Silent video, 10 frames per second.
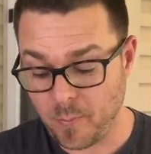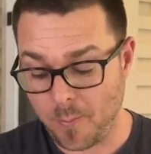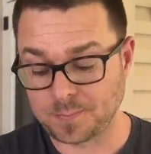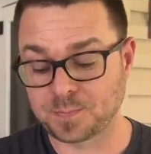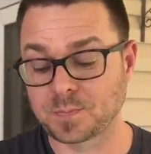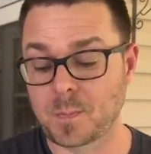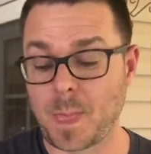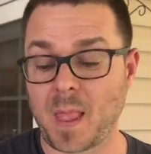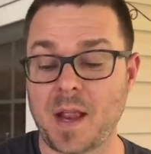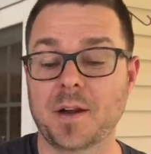I know you
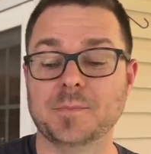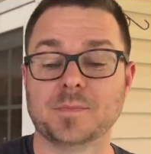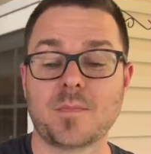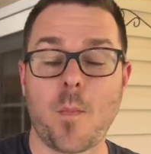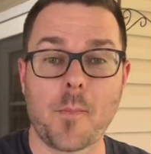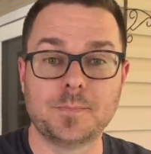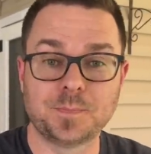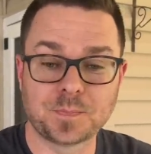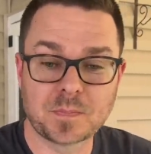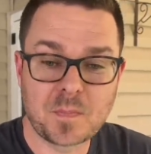made Here. the absolute
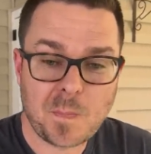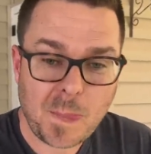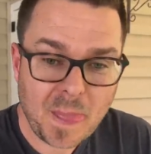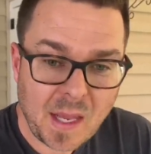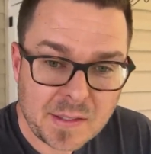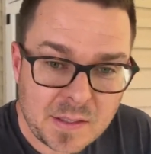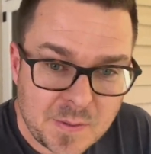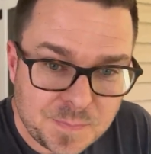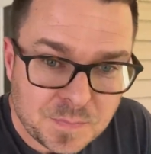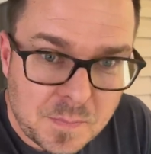best freaking steak two
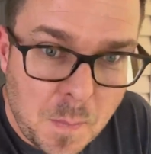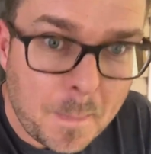days ago.